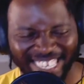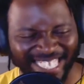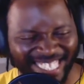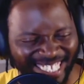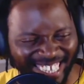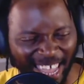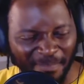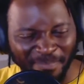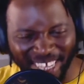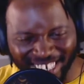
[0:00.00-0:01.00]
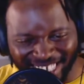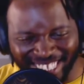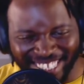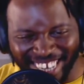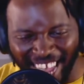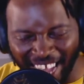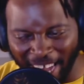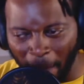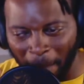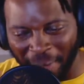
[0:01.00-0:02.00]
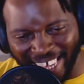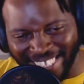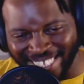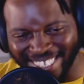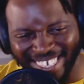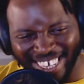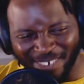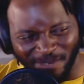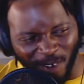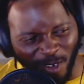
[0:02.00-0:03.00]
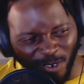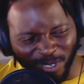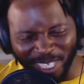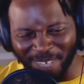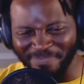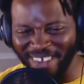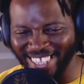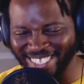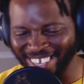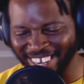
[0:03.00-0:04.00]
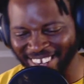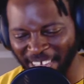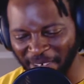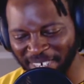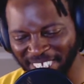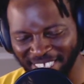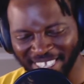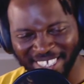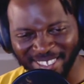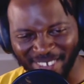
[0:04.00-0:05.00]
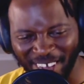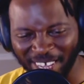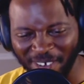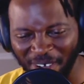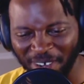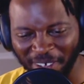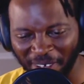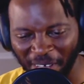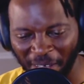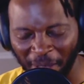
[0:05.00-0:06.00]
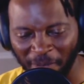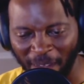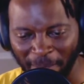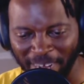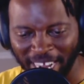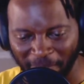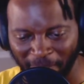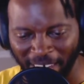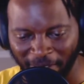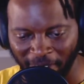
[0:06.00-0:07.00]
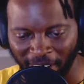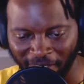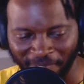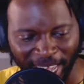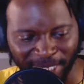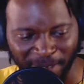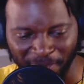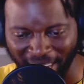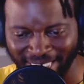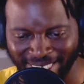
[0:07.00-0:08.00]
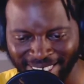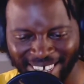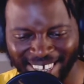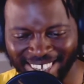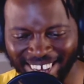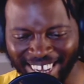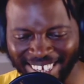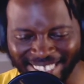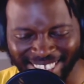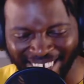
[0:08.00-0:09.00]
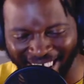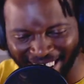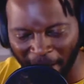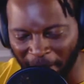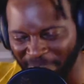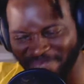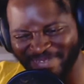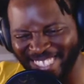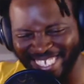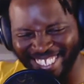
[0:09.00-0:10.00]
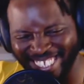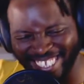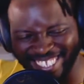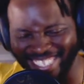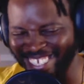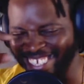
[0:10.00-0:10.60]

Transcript: Listen to that beat. Listen to that, how that bass rose up right there. Like when he started going to rapping at a better, at a faster pace. Like listen to how that. Just listen. The